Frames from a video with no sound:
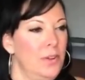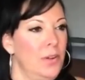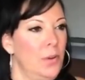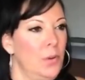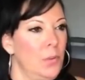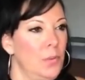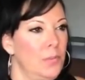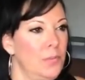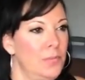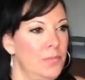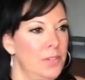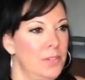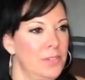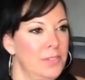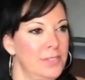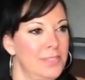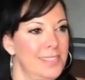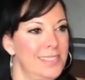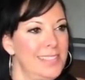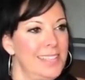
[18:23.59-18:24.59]
You know,
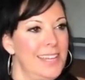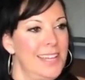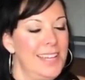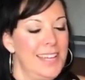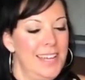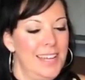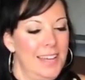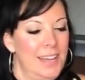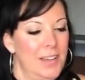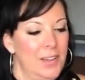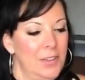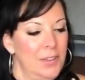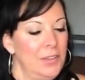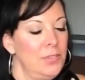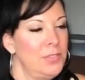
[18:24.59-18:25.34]
there's uh,